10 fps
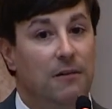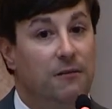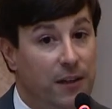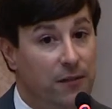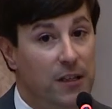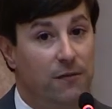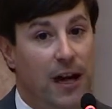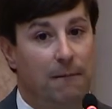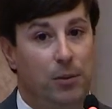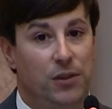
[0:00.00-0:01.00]

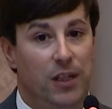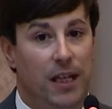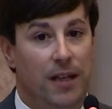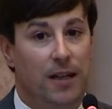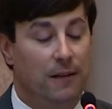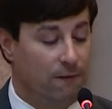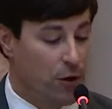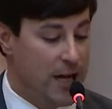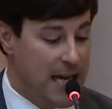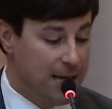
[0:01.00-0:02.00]
55% for
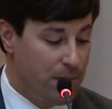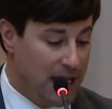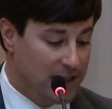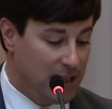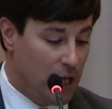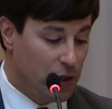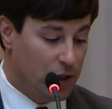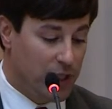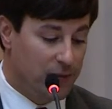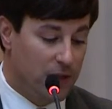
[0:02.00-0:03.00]
need based
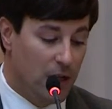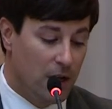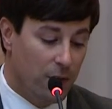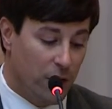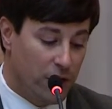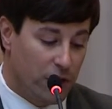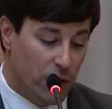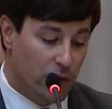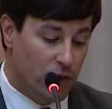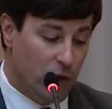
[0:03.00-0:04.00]
scholarships for the
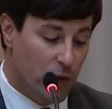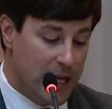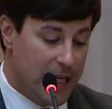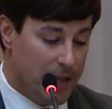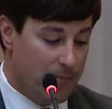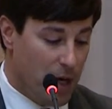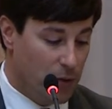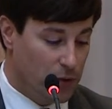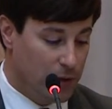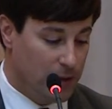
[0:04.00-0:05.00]
students who need it the
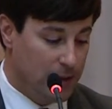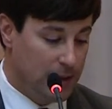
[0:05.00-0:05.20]
most.